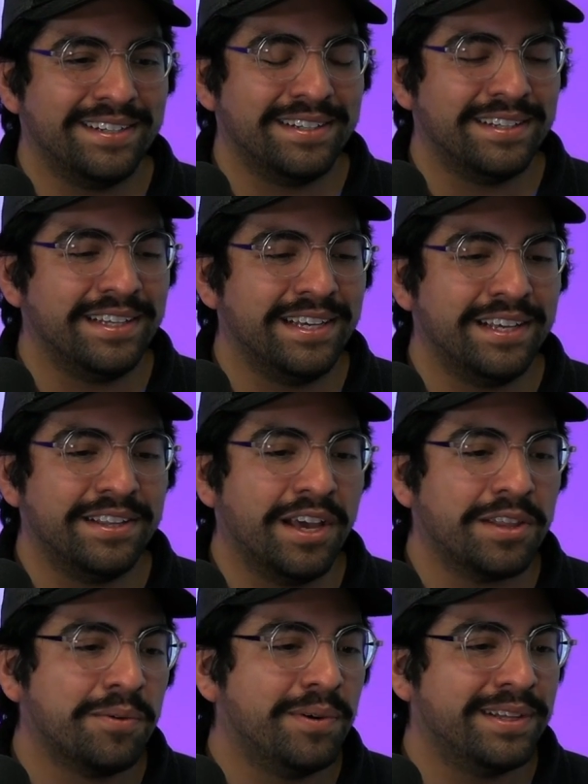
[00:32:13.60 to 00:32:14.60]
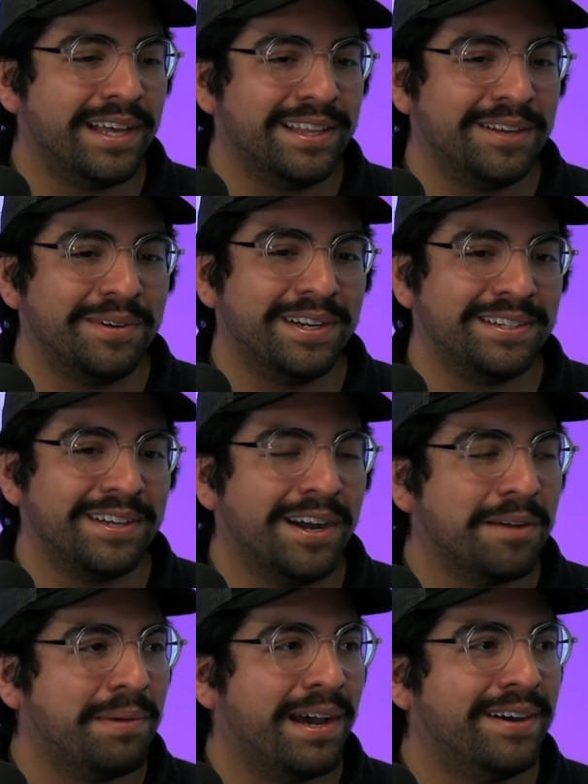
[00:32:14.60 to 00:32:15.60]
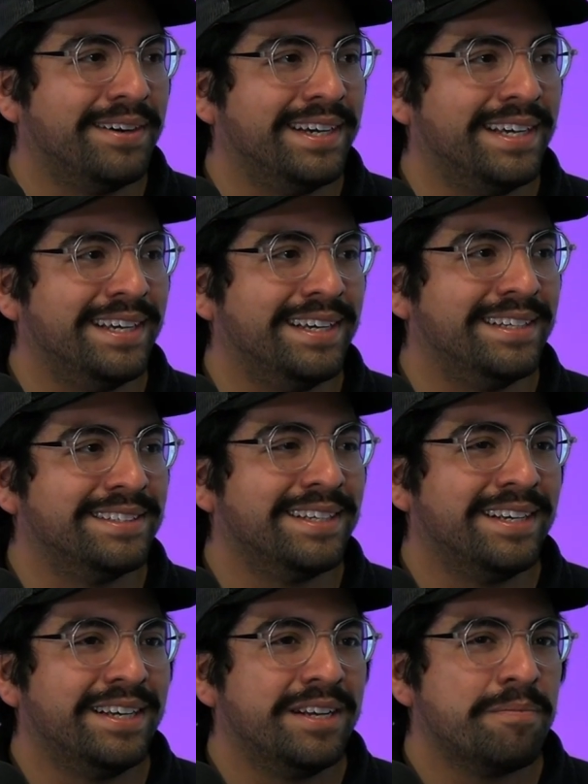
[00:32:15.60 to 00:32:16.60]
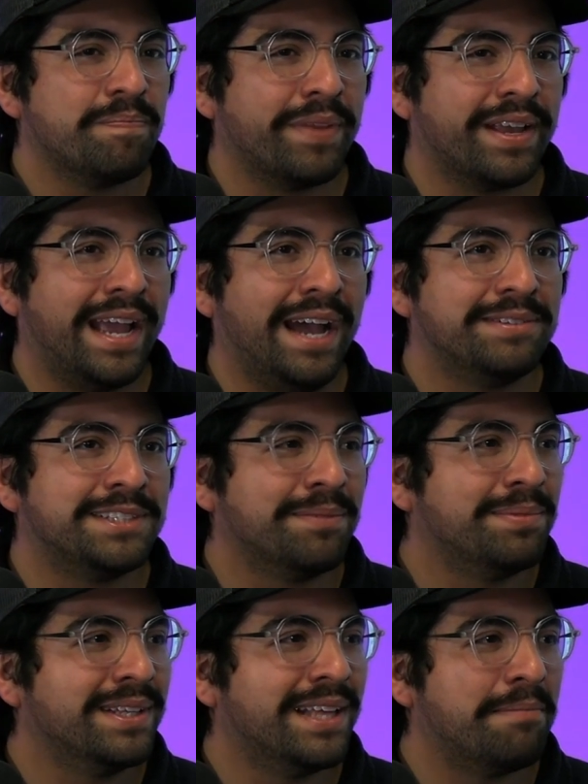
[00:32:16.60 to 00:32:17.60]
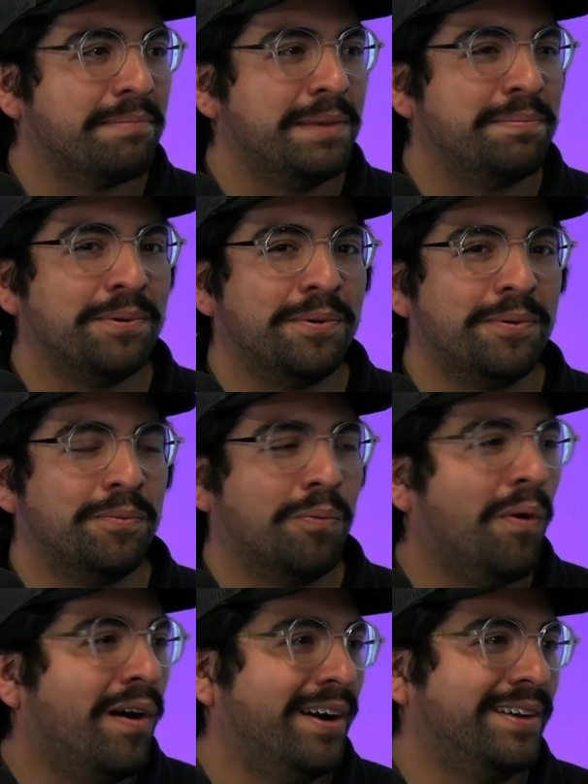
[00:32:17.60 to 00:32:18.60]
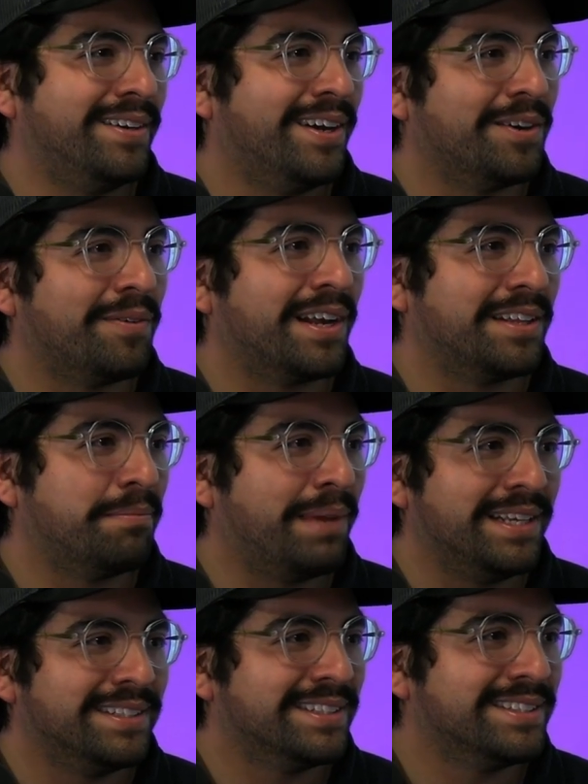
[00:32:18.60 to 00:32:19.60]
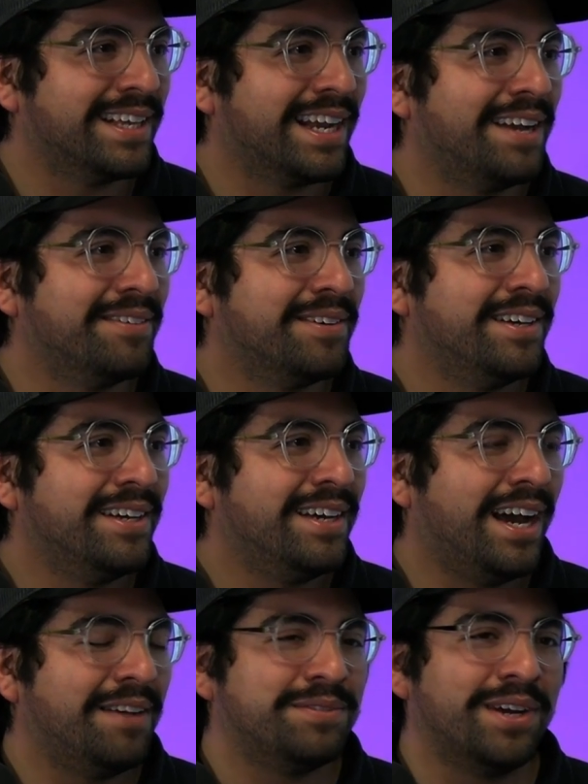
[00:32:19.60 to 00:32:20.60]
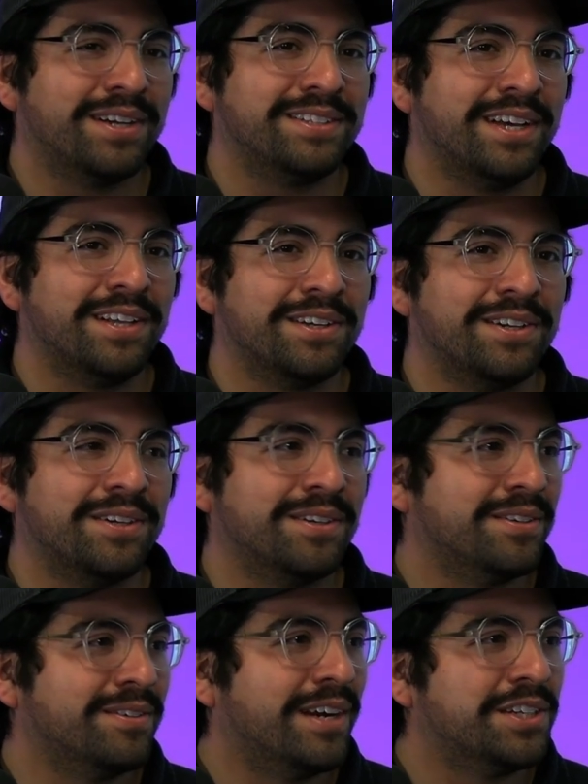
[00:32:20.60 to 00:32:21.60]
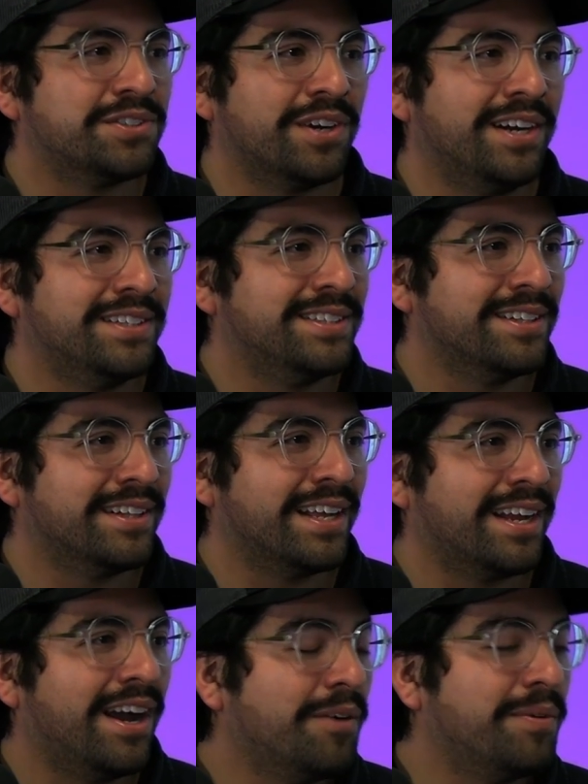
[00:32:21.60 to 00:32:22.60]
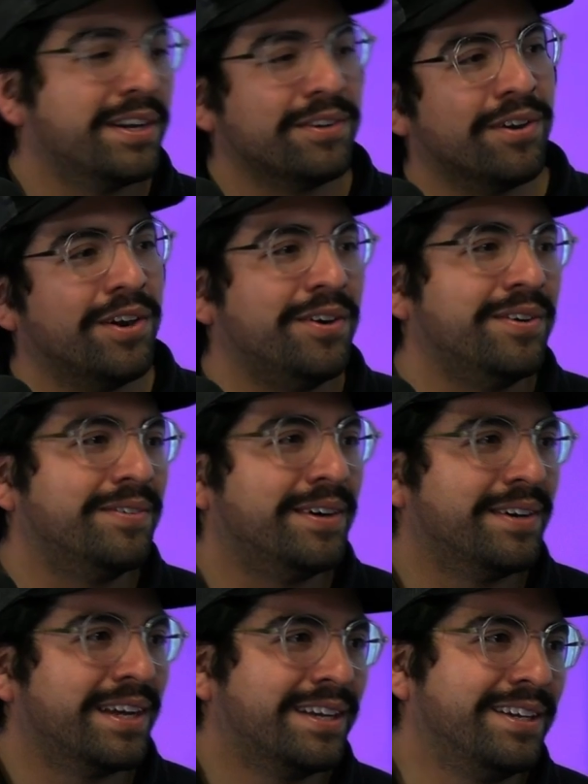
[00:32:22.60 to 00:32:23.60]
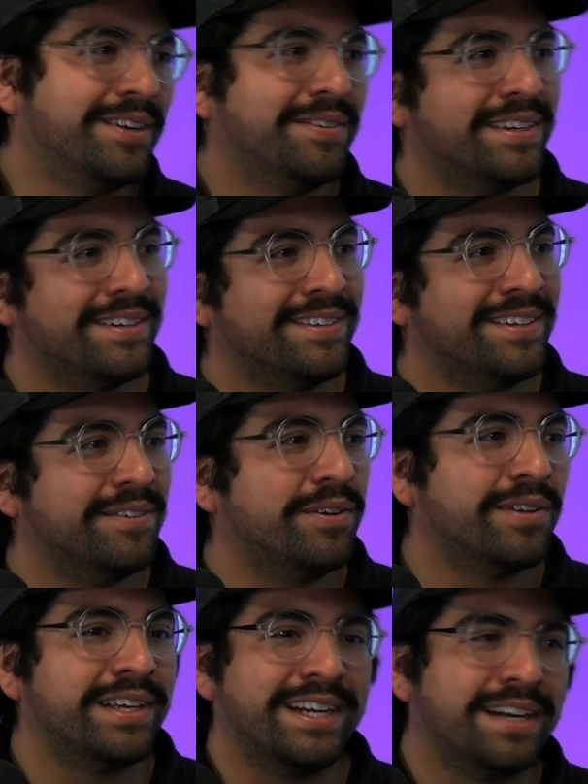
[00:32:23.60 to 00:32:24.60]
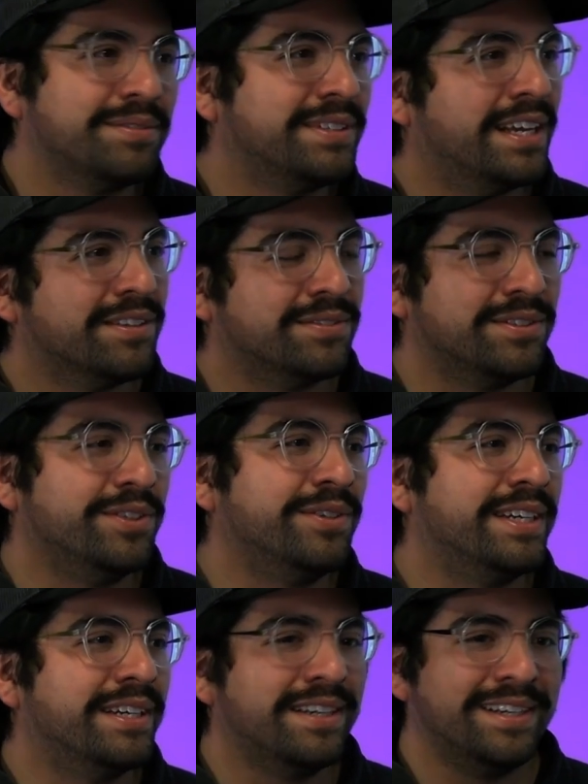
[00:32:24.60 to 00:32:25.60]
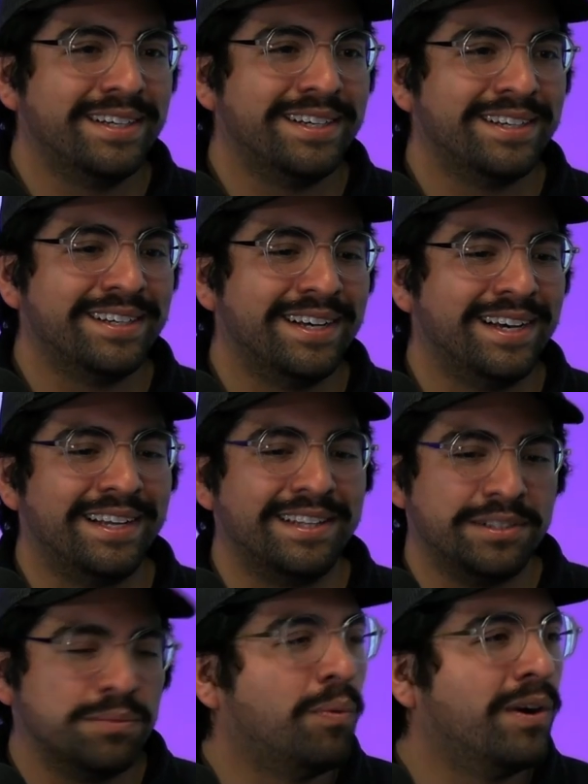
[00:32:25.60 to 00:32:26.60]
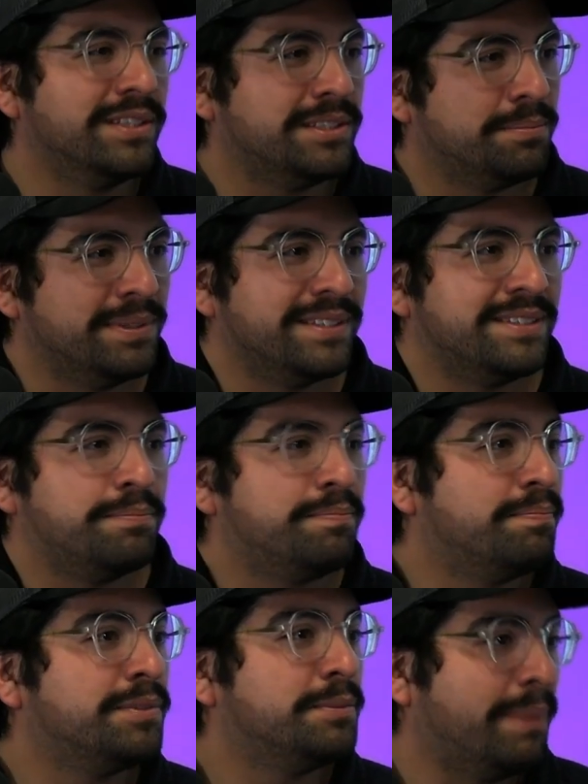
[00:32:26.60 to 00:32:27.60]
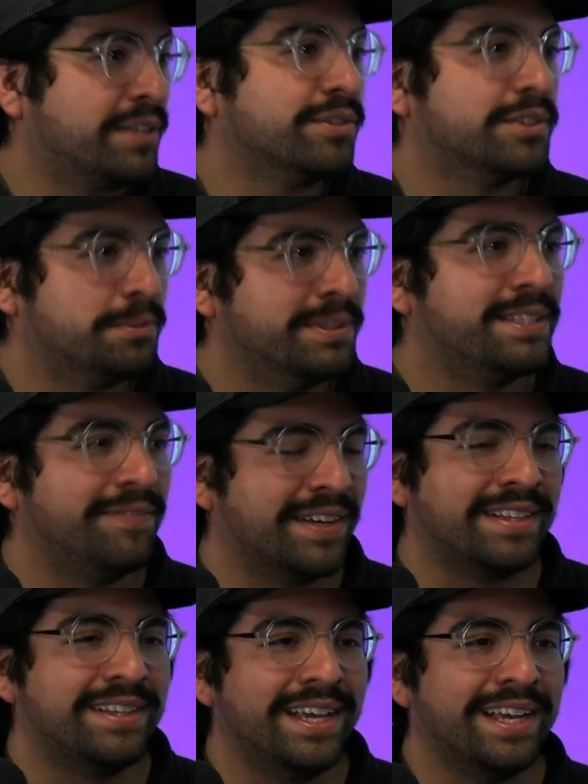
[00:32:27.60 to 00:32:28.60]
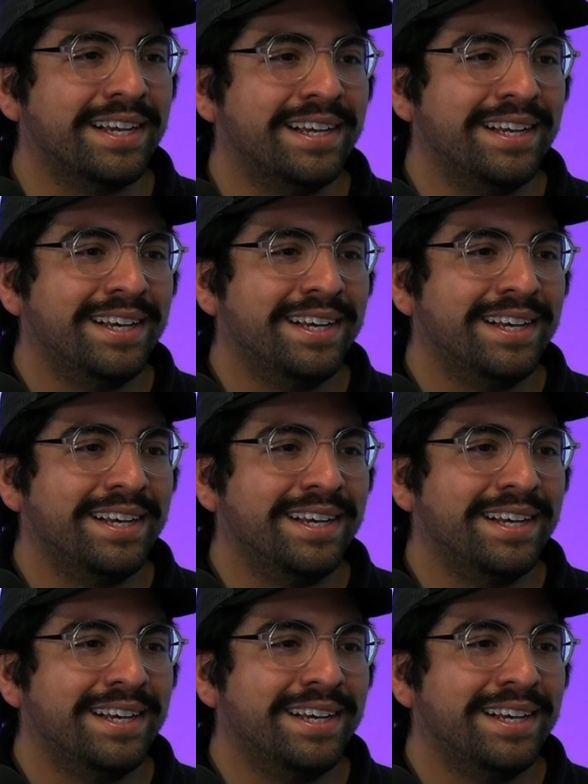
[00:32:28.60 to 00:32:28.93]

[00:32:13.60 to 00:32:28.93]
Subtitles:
the other one that I think we didn't talk about is like have something that people want on a regular basis. Like I've talked to other restaurants and like, oh, I want to grow, but like, you know, we only get enough sales to doing this one special specific thing.